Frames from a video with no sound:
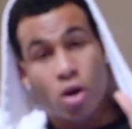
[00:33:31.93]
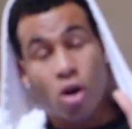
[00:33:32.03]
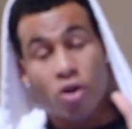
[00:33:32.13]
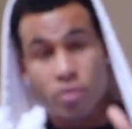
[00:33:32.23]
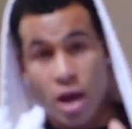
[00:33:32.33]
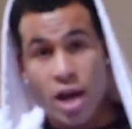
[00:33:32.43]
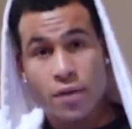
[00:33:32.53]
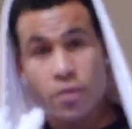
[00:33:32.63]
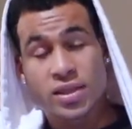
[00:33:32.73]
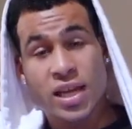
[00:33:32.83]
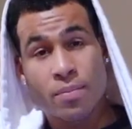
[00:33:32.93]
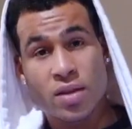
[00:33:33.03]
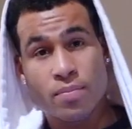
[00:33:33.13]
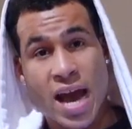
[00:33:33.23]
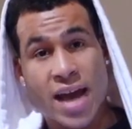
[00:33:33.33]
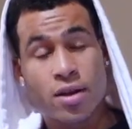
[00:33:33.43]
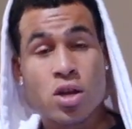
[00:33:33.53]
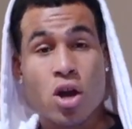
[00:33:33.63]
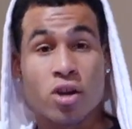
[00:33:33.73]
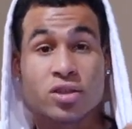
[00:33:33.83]
Are you tired of your skin being bad?
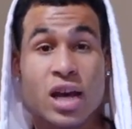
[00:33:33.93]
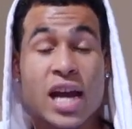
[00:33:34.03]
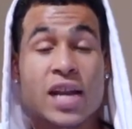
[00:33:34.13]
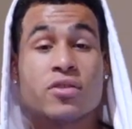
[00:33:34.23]
Are you tired of